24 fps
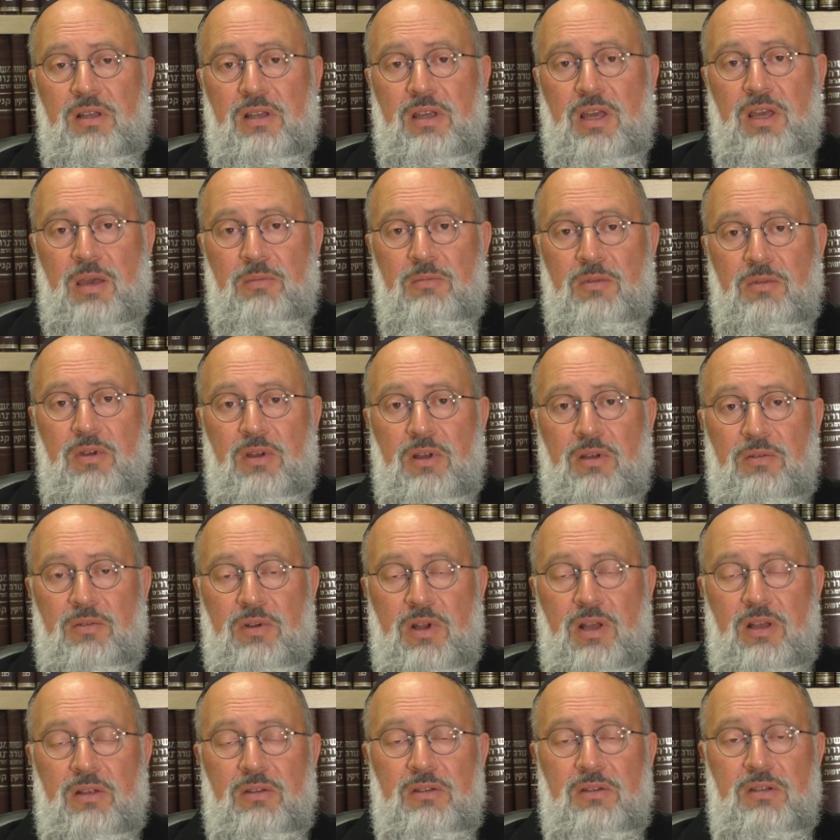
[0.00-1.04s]
came
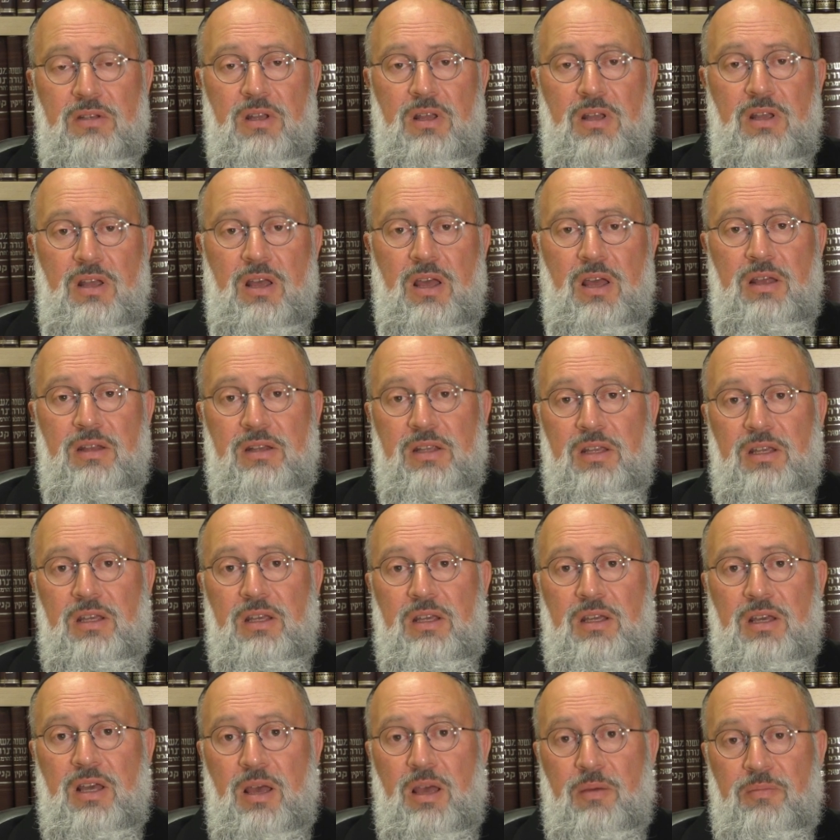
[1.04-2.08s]
around and
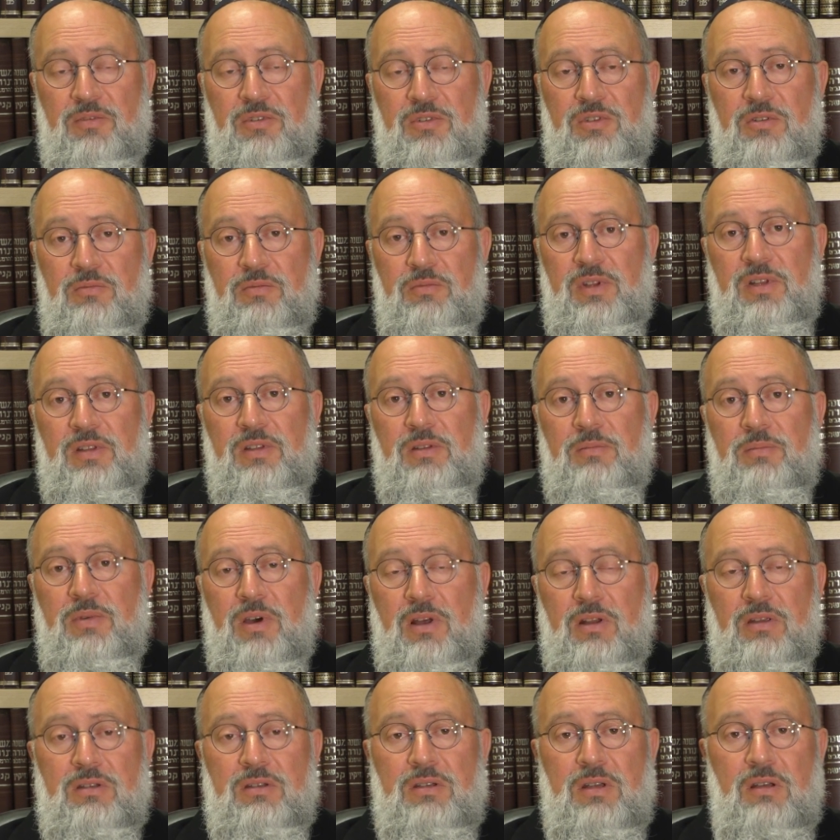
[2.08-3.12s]
he happened to read the
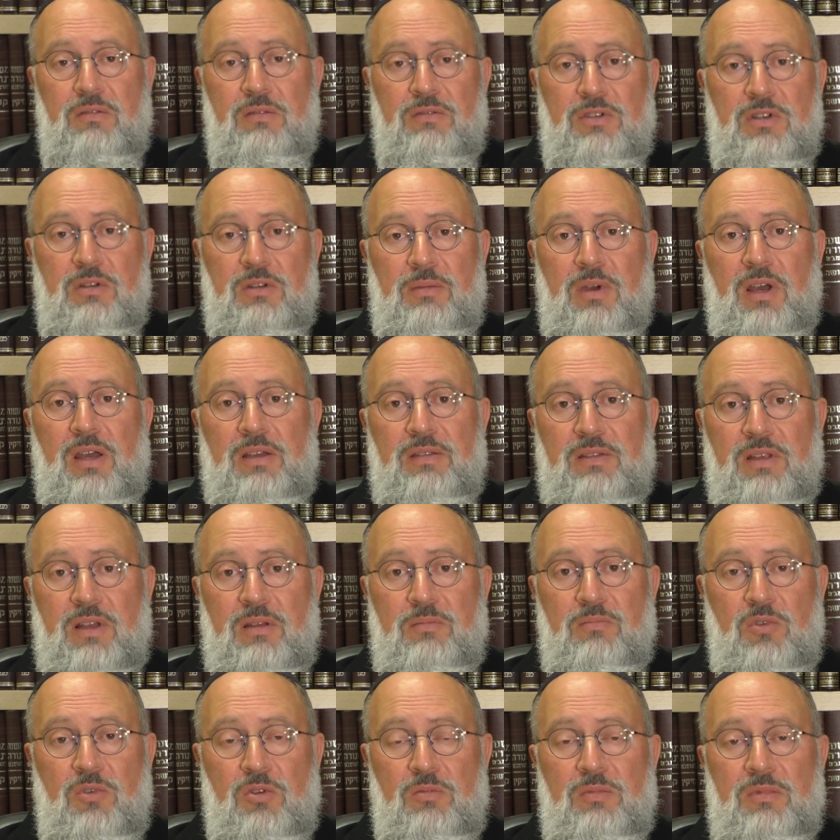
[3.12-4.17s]
parasha of Shema at
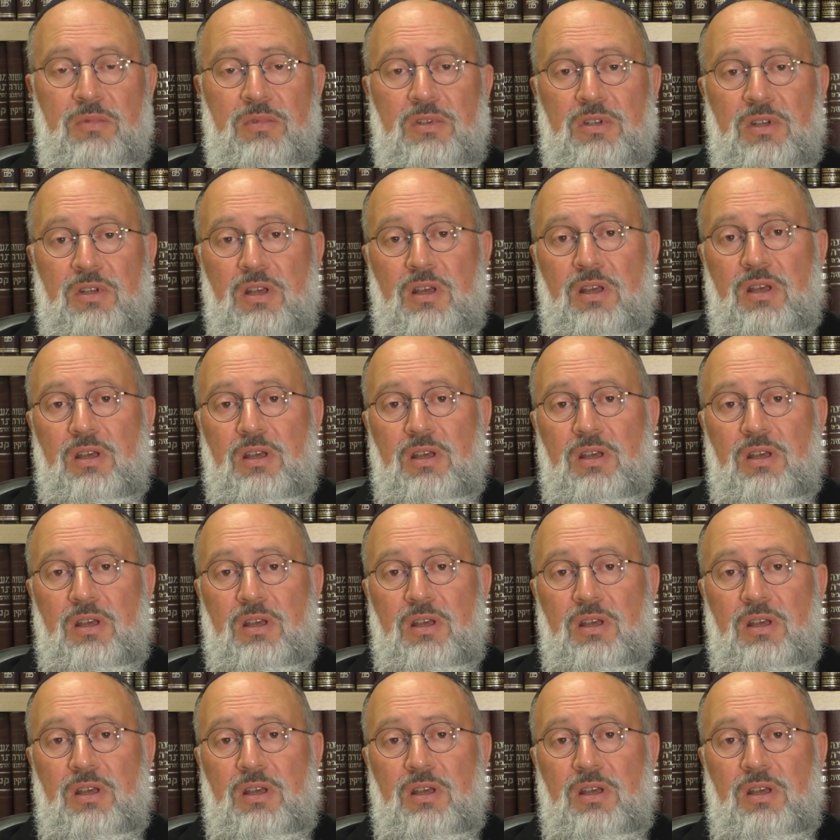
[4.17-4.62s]
that moment.